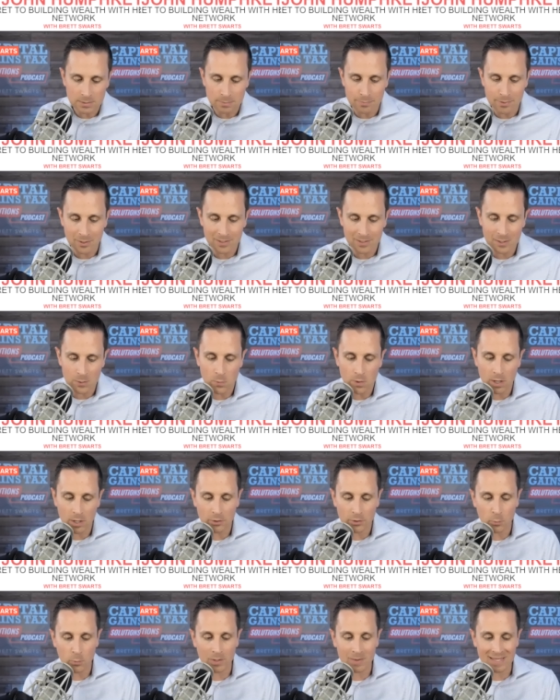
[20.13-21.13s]
to building
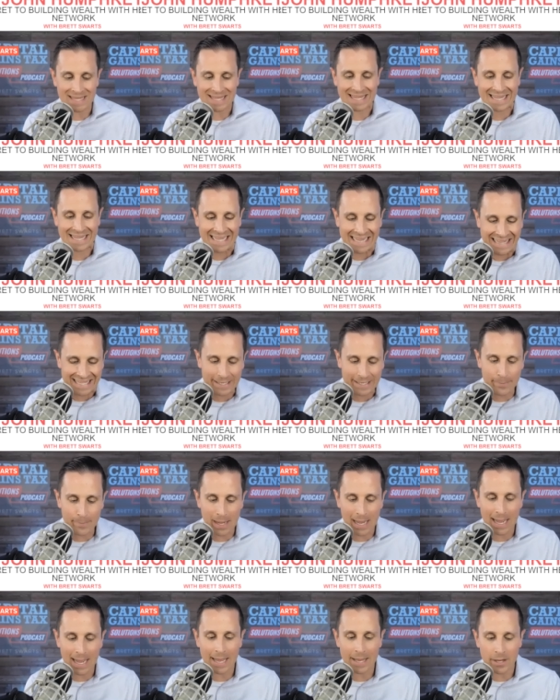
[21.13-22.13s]
wealth with
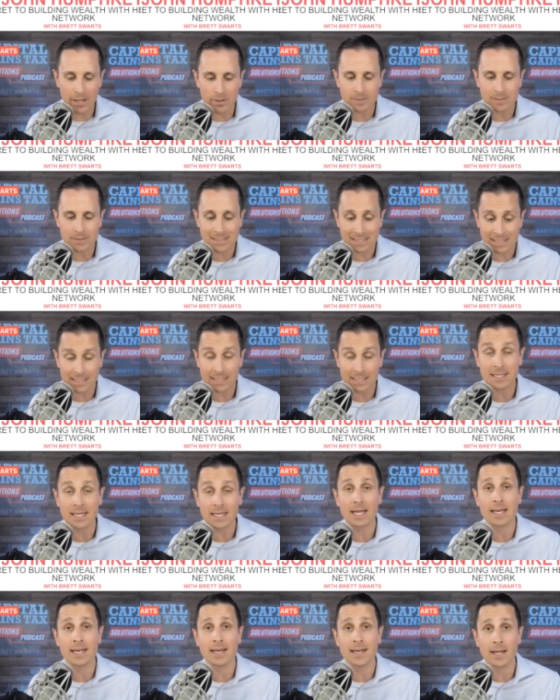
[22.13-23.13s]
Helium
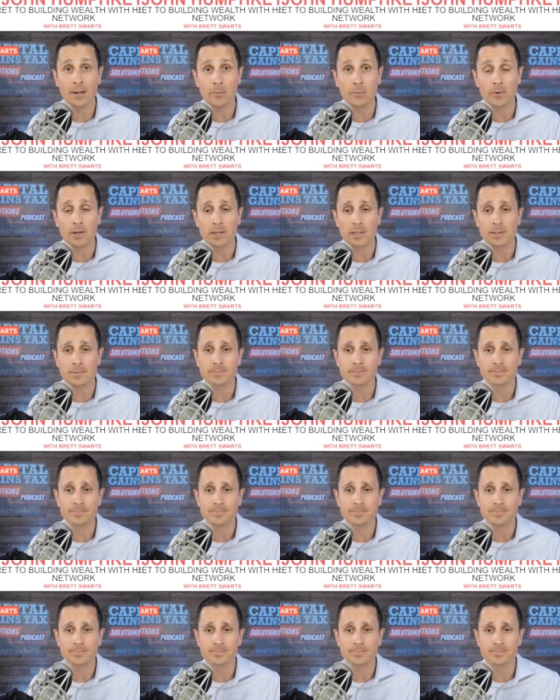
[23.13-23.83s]
IoT Network?